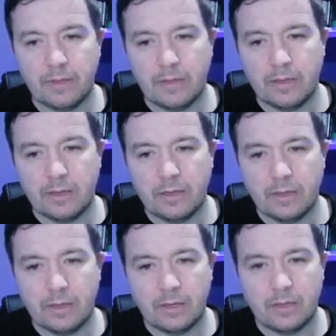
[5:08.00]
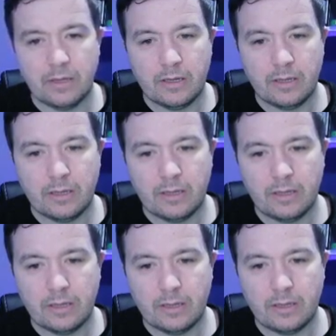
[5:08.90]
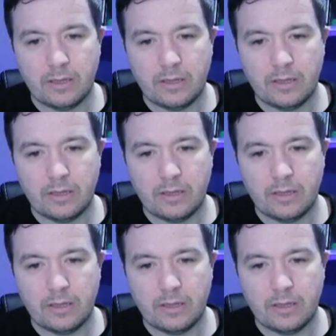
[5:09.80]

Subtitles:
(silence)